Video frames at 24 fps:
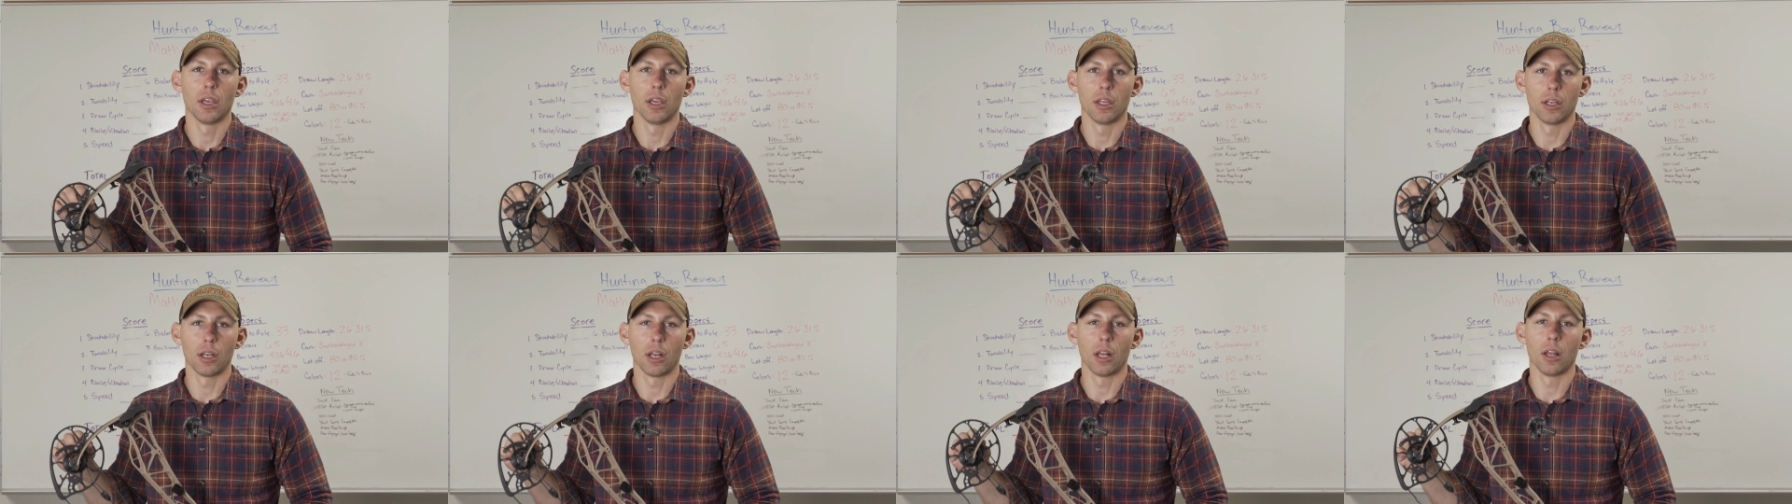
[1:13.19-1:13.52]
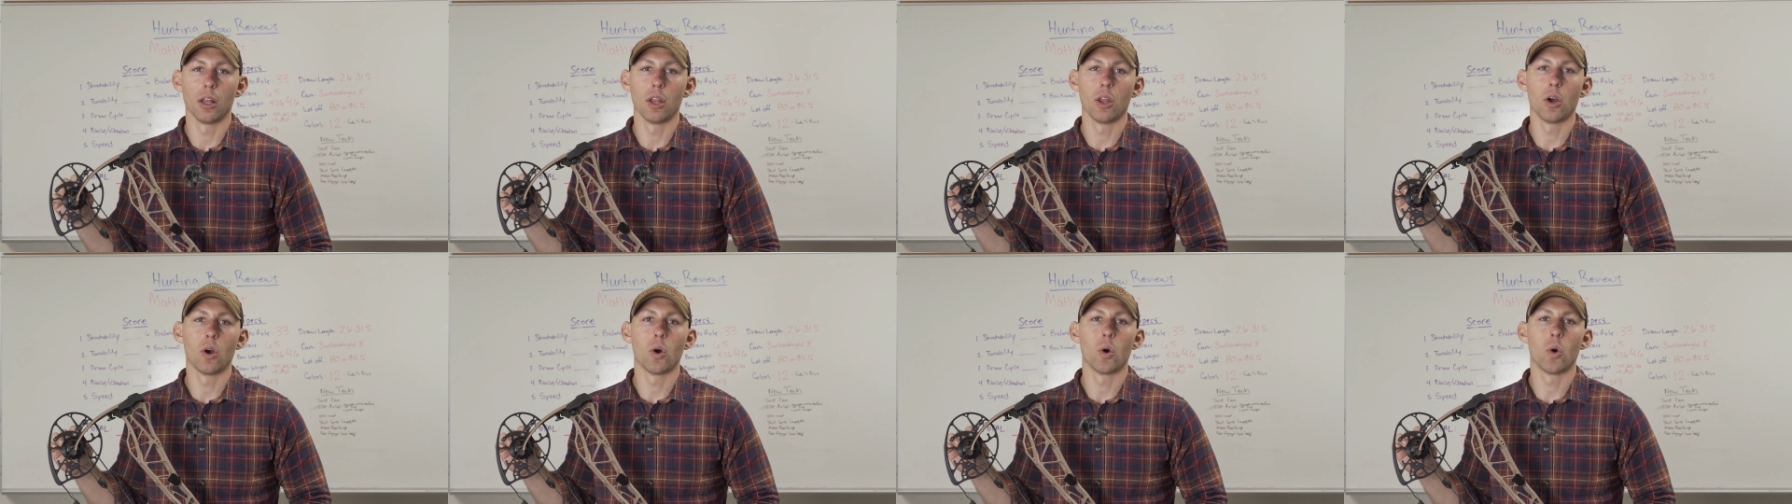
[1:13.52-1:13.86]
in
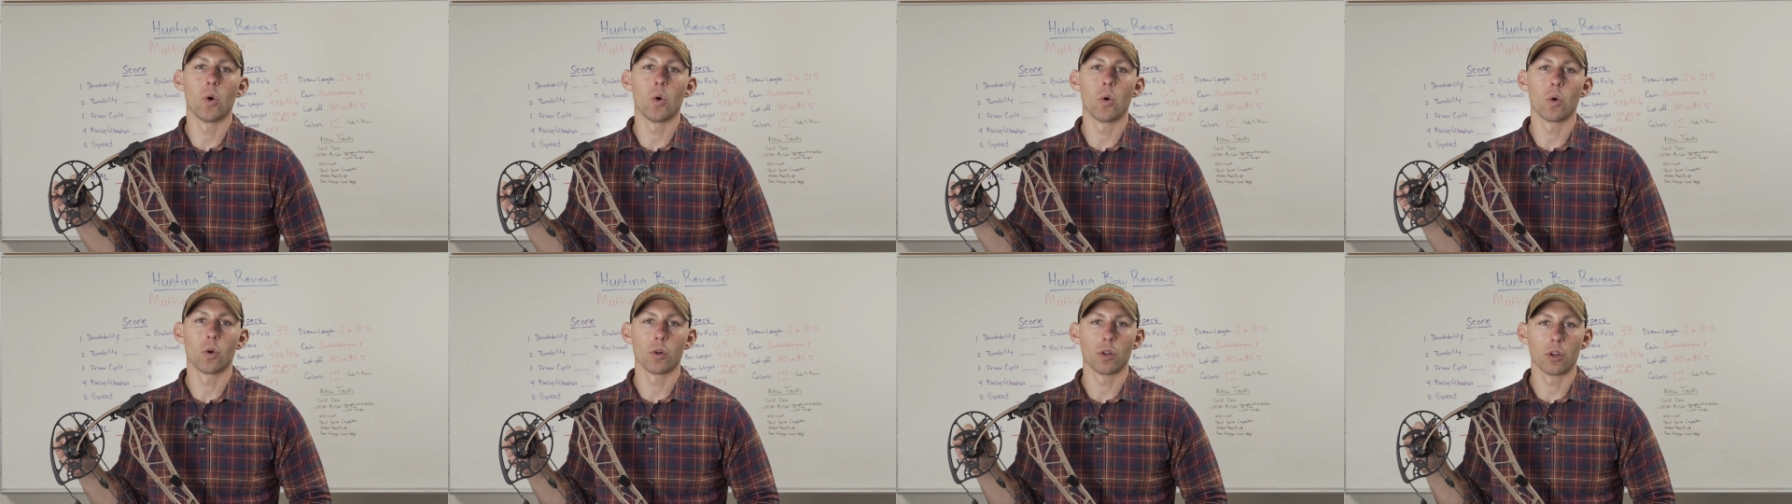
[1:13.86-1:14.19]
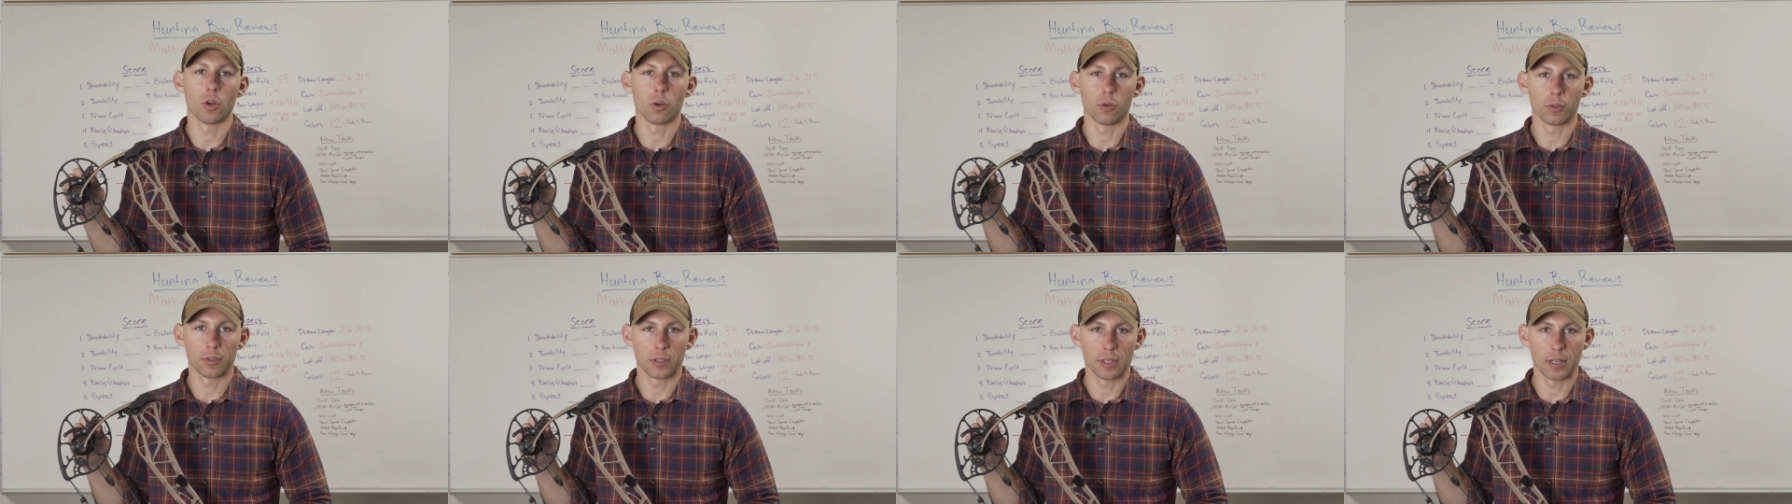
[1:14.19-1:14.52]
a
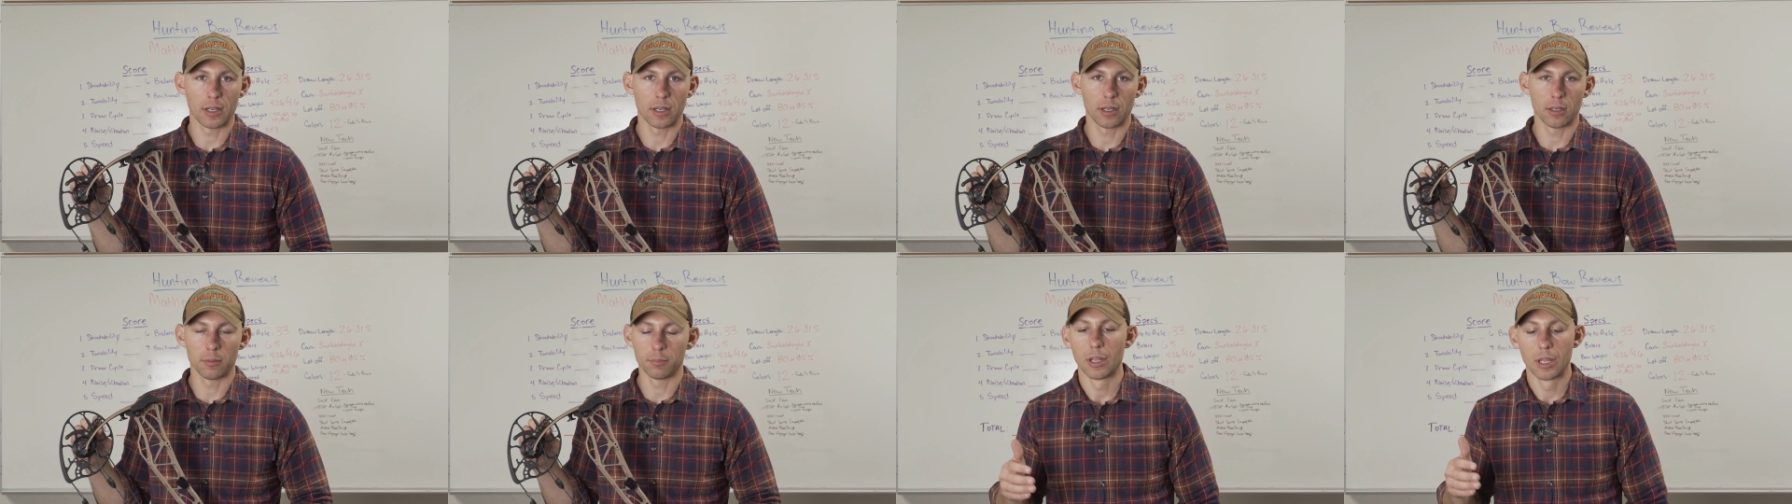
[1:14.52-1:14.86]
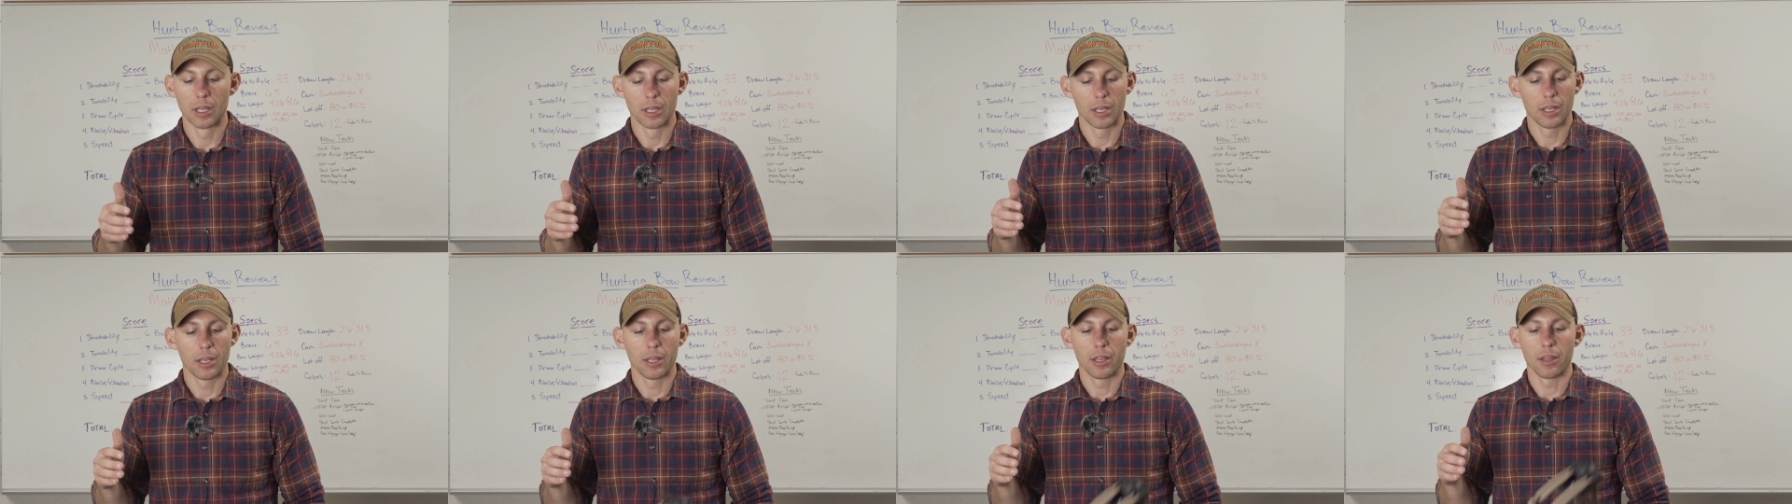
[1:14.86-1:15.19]
long time.
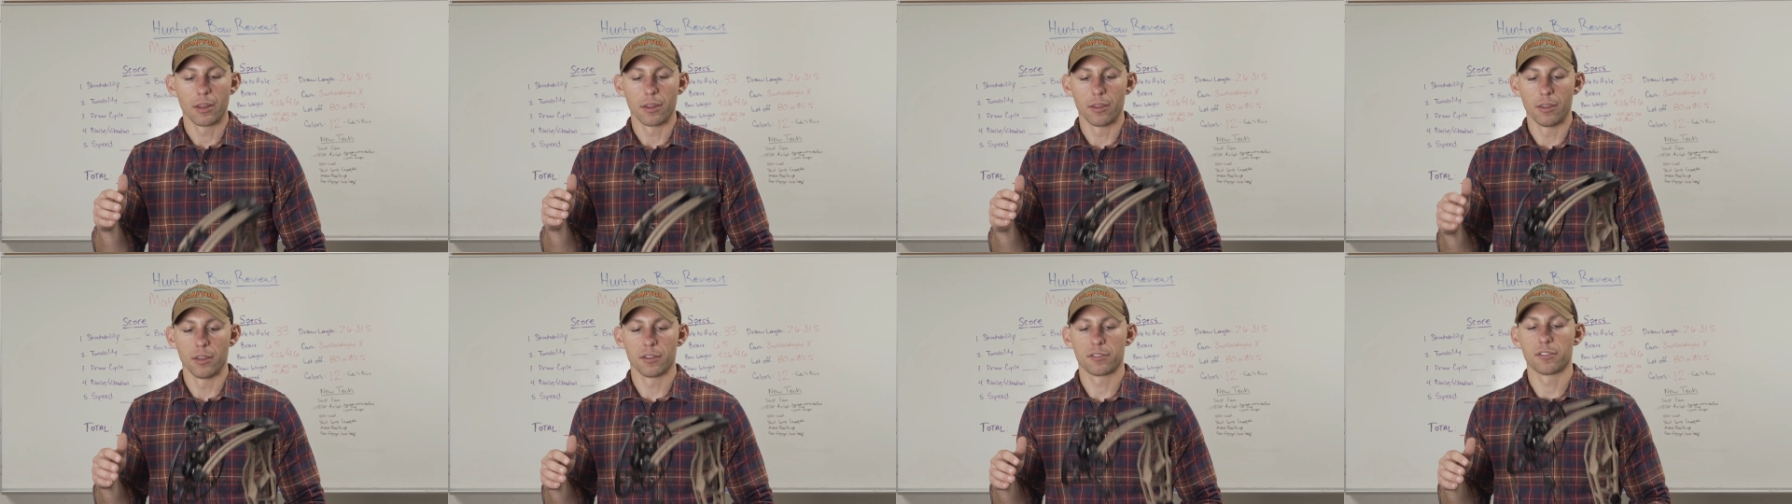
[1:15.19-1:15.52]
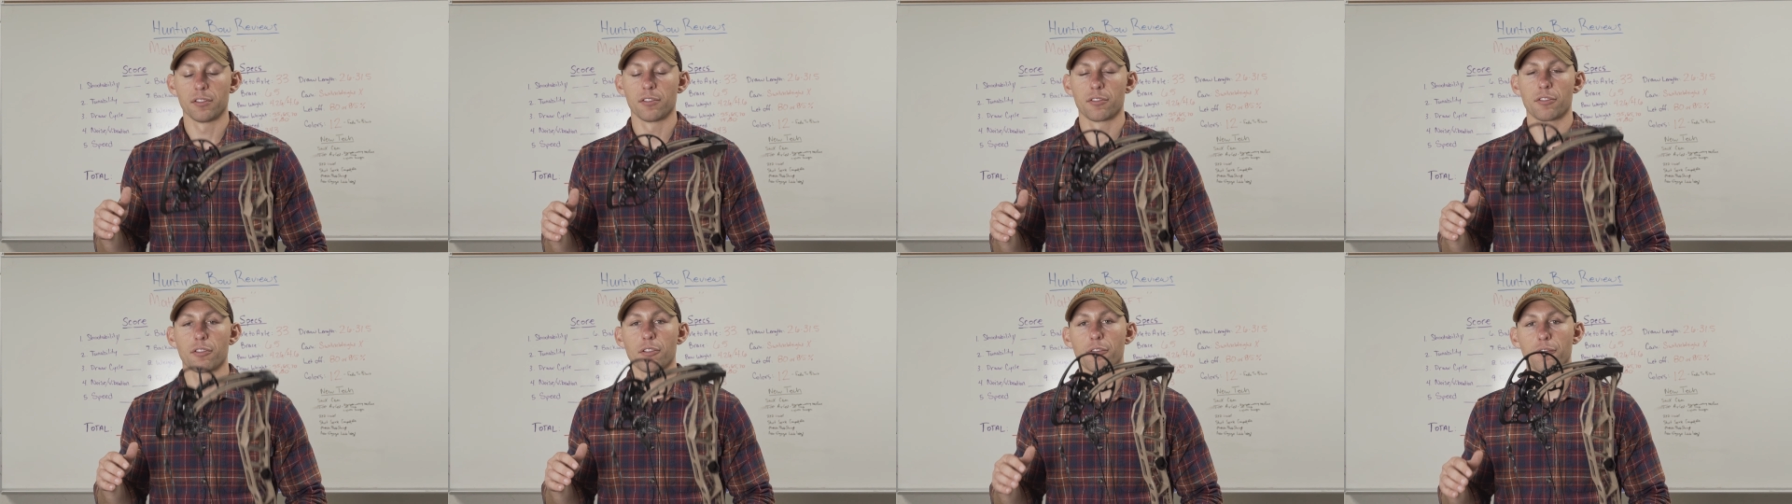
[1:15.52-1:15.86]
This
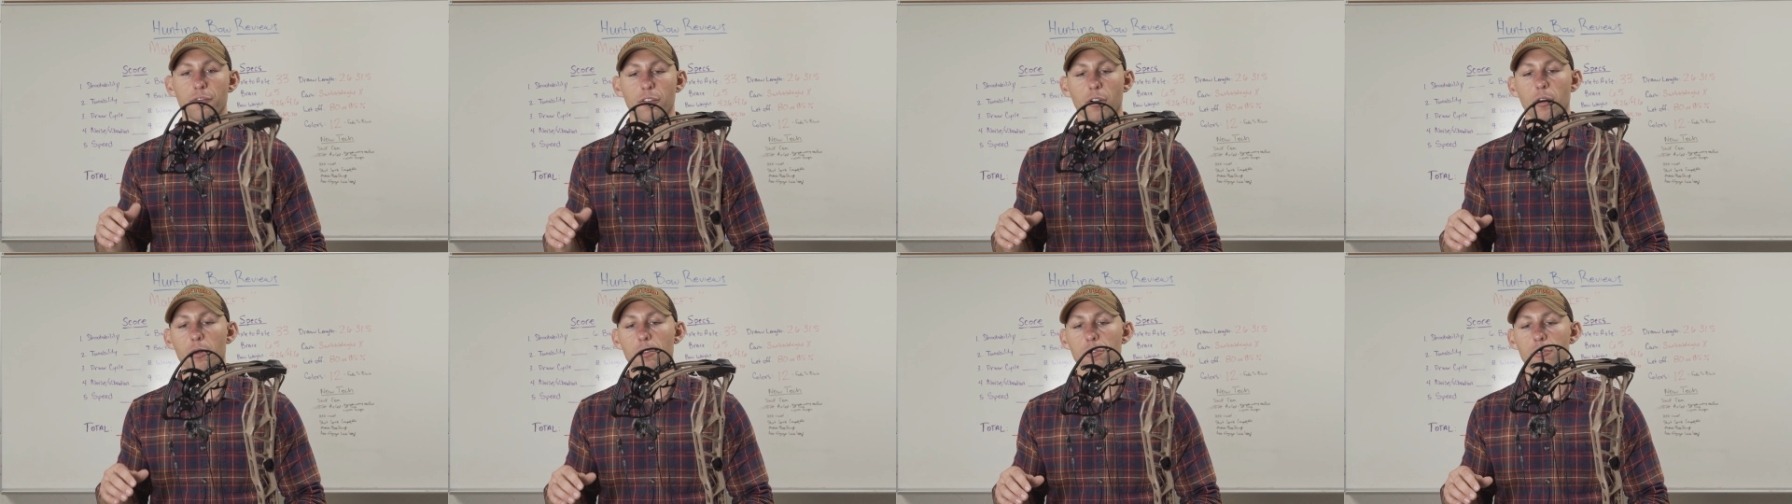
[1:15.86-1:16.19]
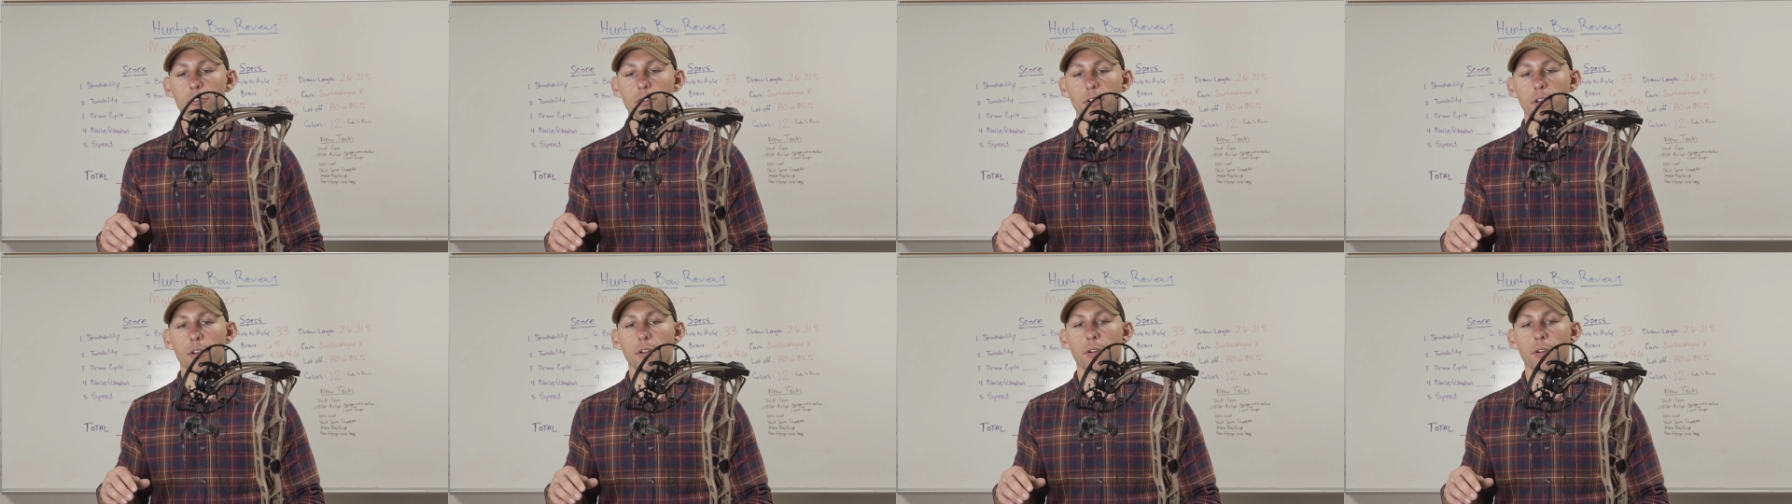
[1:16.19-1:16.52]
is the first